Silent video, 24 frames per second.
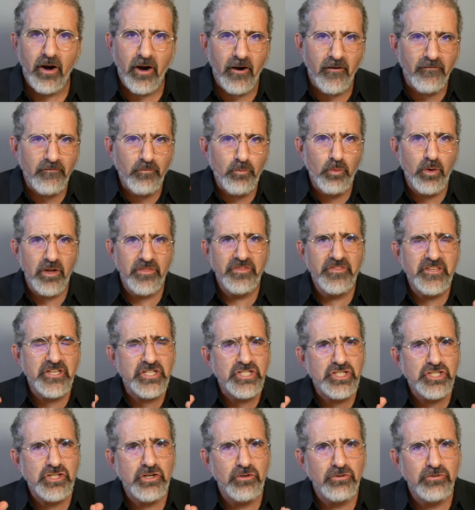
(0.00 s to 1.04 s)
of what this
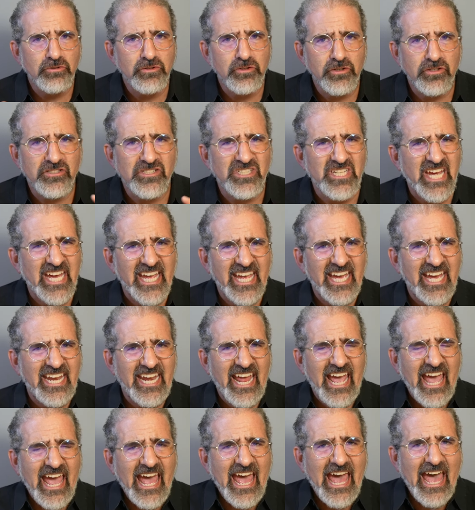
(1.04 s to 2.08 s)
show looks like and
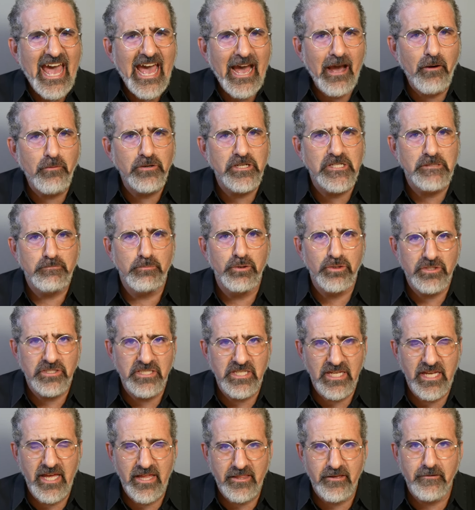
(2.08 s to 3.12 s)
how it's put
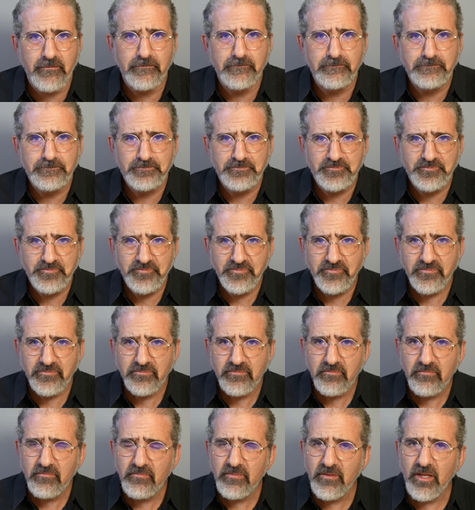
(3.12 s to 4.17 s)
together.
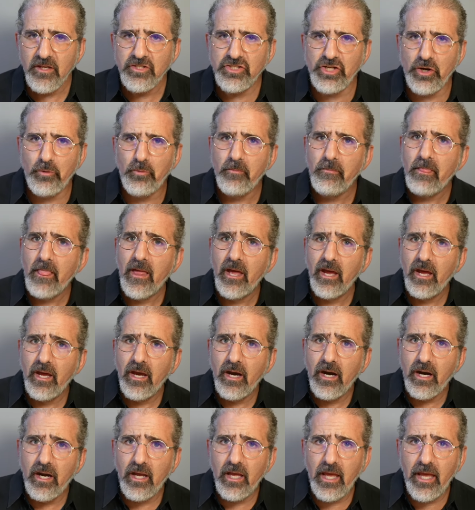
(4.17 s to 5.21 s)
So
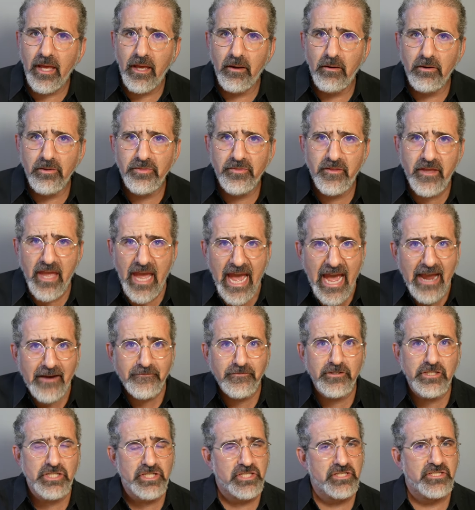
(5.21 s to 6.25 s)
the
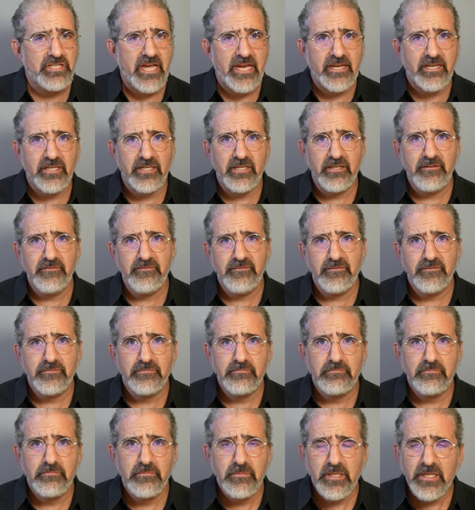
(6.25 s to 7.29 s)
average executive
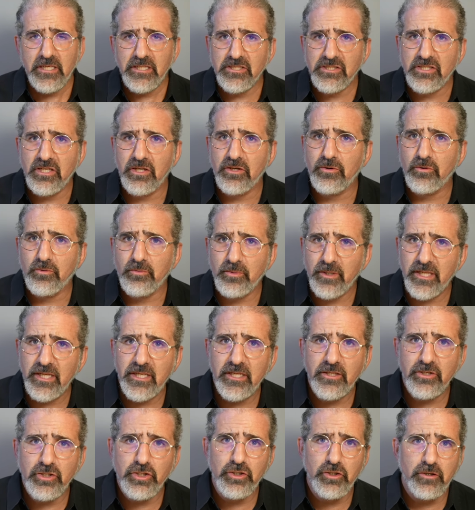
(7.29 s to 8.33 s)
is going to
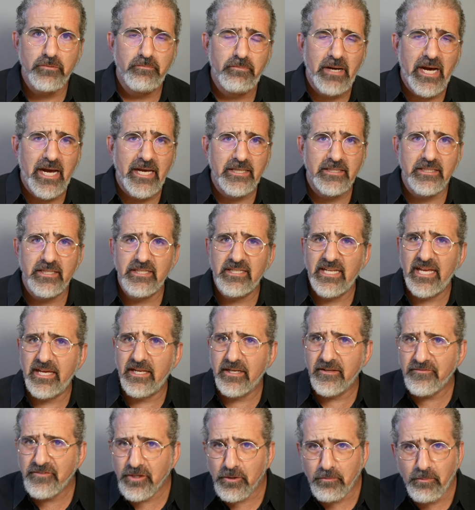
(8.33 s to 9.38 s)
read your pilot. And
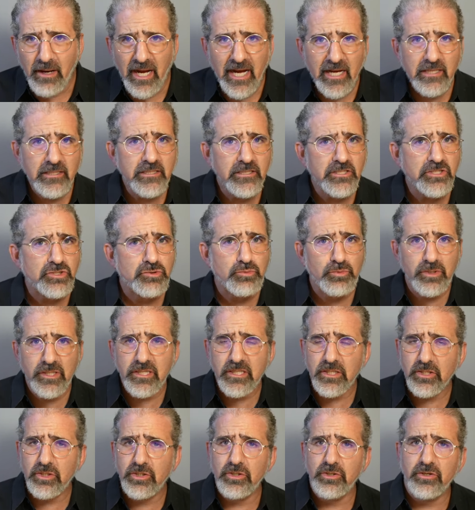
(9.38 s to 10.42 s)
if your pilot is
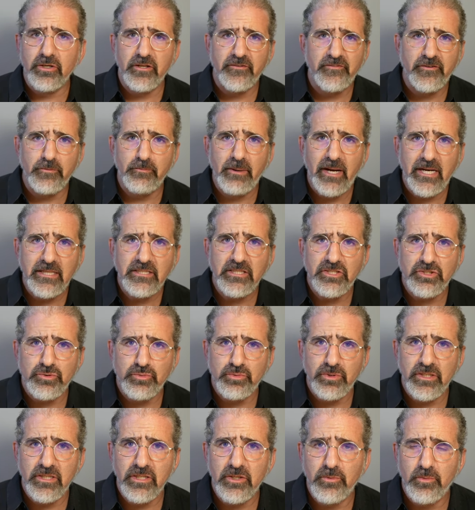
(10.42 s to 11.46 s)
really good, if your pilot's
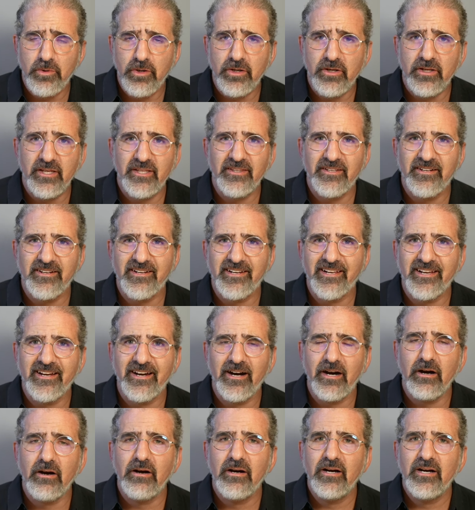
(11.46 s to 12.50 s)
really working, they're going to
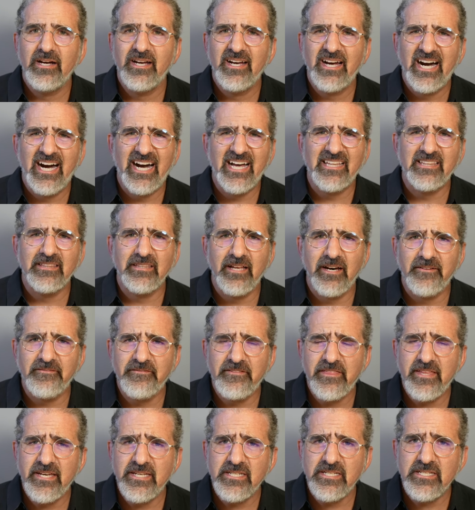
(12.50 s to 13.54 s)
go, I
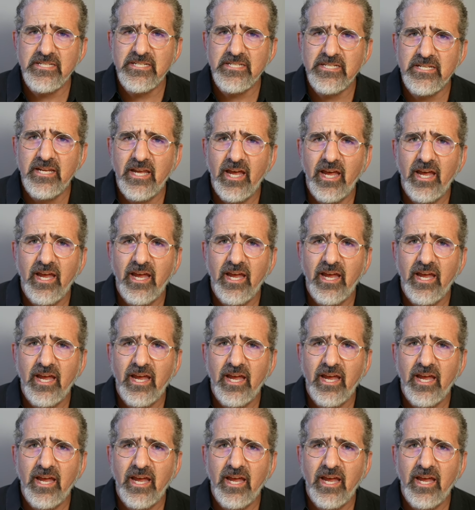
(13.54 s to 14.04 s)
love this